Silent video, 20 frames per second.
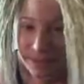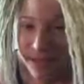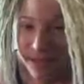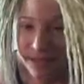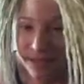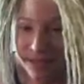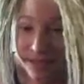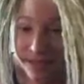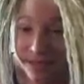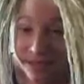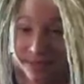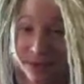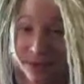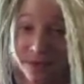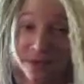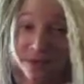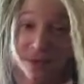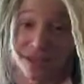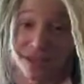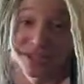to make. If you
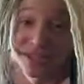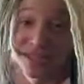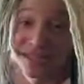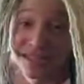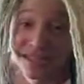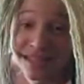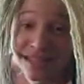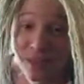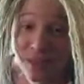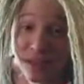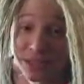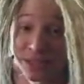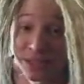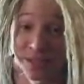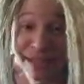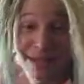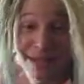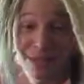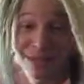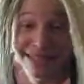have questions and want to
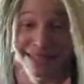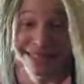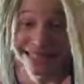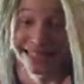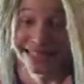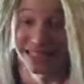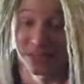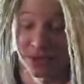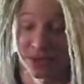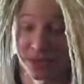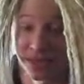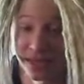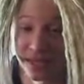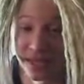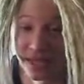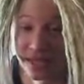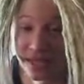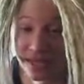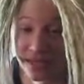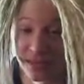make one, you can
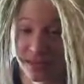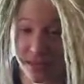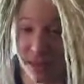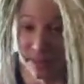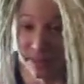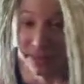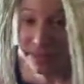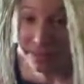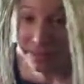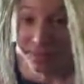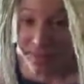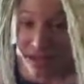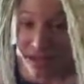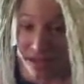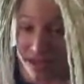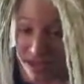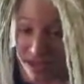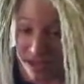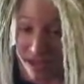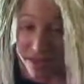email me.
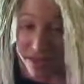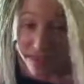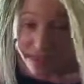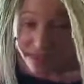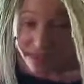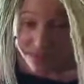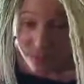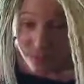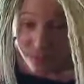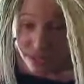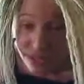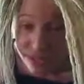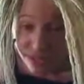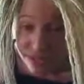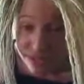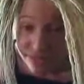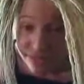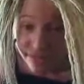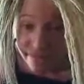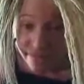Thanks for
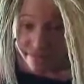watching.